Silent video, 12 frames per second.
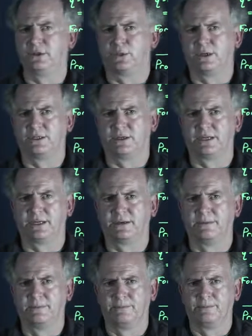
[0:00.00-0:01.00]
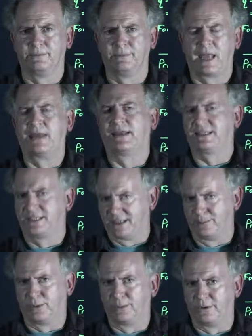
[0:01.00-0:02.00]
quaternion. That's a
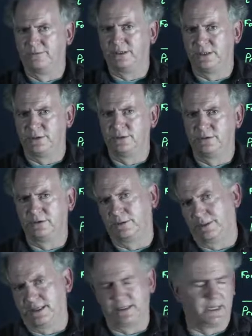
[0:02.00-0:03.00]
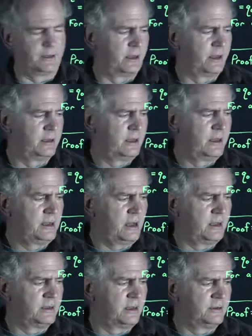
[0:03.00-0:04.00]
simple proof to do. You might take a,
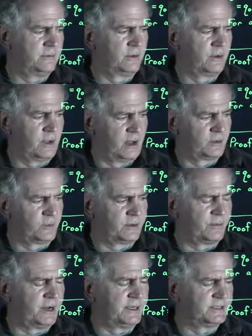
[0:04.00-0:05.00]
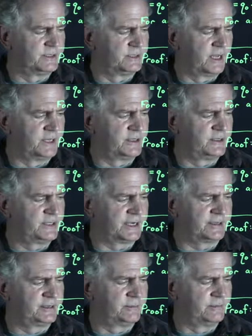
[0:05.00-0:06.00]
a, a quick pause and, and,
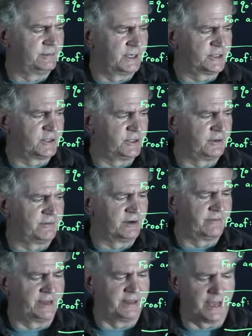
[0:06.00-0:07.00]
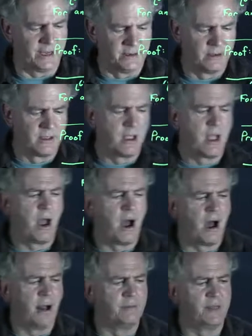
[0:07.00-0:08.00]
check and make sure you can verify that.
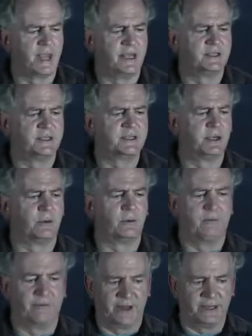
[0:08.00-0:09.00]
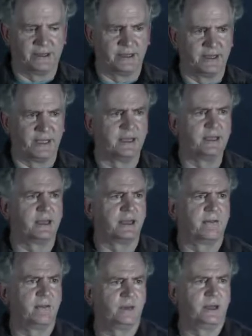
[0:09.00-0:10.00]
Um, and so finally then,
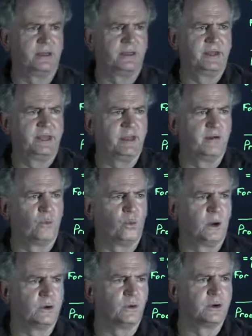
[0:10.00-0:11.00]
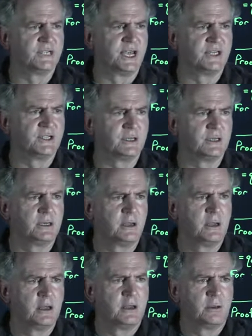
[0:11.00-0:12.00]
if we think of one rotation
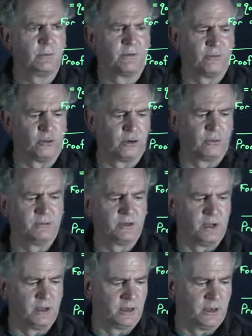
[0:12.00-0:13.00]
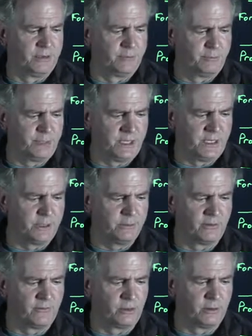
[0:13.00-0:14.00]
performed on, on P,
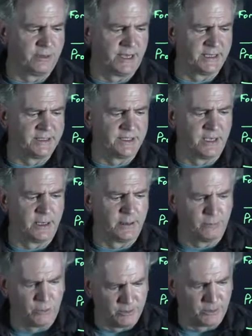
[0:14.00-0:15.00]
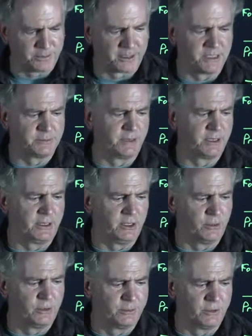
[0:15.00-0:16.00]
performed as a pre-multiplication by
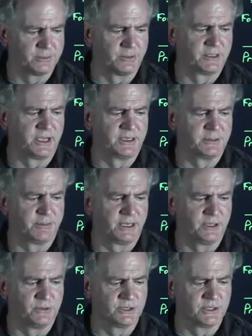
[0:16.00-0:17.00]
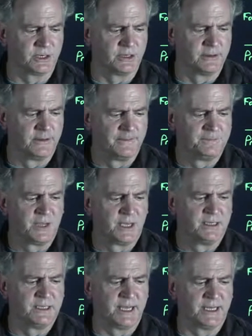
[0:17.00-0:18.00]
Q and a post-multiplication by Q star
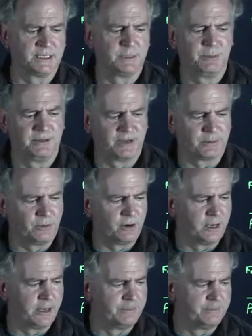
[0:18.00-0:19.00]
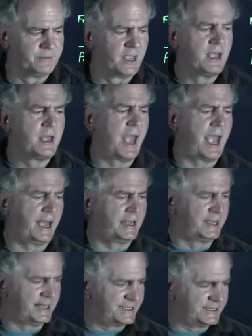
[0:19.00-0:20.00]
to get P vec prime,
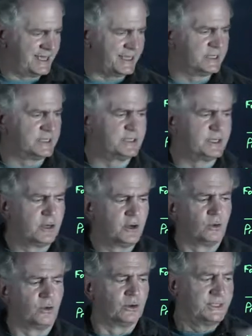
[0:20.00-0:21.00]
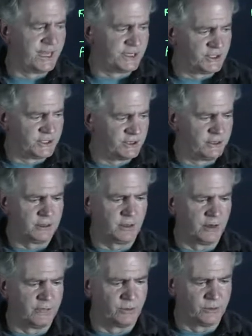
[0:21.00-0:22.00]
and a second rotation
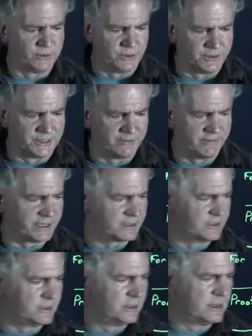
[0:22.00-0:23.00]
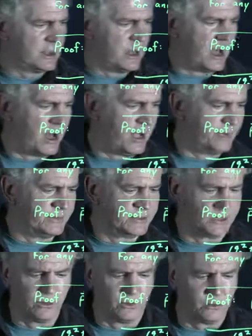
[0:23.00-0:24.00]
of the resulting vector. Um,
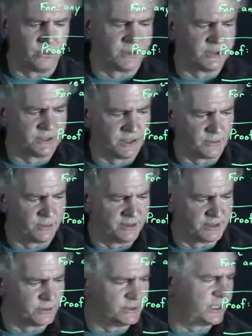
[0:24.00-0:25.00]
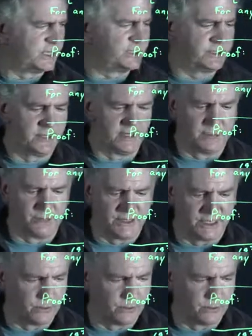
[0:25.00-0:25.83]
so we start with this rotation, and then we take